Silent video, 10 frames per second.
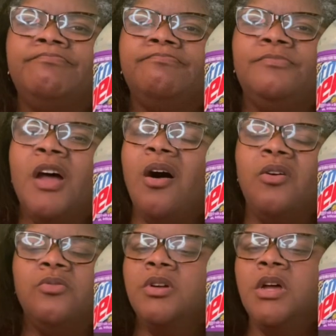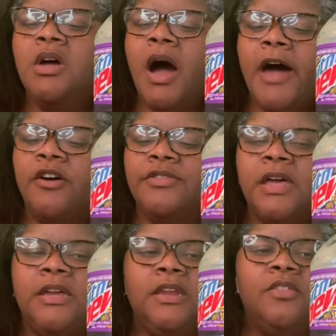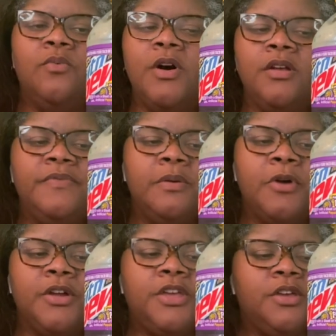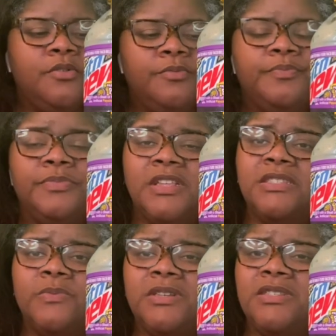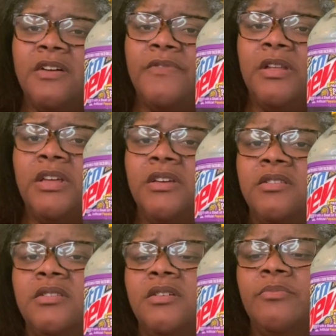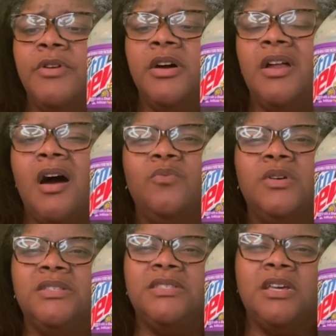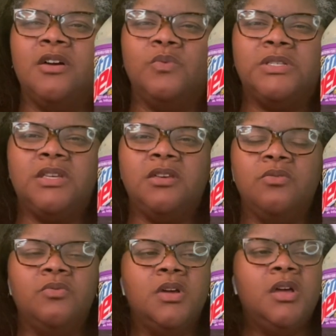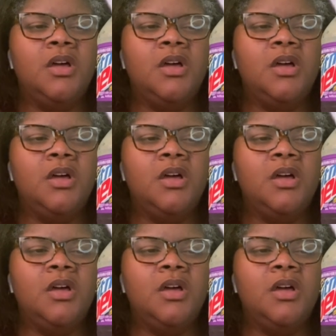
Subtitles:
No, I don't think neither one of them are cute. This one is definitely good, but I wouldn't say it was cute.